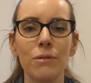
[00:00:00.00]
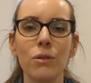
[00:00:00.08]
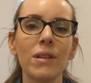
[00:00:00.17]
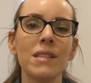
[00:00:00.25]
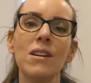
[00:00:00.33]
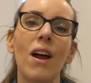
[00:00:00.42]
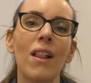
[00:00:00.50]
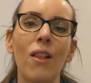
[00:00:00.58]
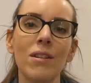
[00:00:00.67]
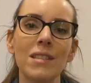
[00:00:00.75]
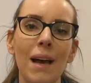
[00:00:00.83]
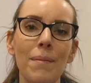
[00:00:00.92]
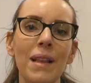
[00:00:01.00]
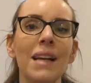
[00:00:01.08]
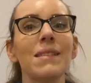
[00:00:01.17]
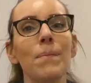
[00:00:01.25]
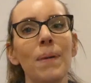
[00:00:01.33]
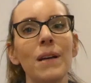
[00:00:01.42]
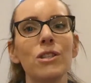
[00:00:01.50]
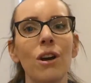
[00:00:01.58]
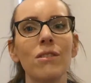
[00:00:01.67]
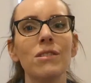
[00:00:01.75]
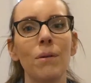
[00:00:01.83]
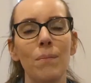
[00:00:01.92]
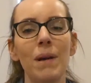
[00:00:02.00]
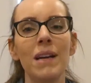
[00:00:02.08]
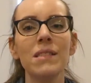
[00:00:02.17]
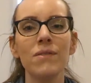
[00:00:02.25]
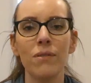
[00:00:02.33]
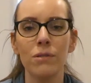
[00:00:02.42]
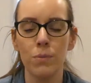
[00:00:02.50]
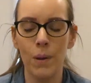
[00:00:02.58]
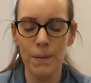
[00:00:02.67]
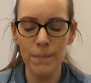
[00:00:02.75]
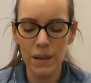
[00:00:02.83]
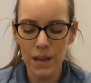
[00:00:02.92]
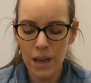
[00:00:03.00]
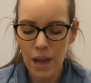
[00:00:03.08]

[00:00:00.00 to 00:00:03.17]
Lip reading: So that's not a long time, and that's a big chunk to miss for swim,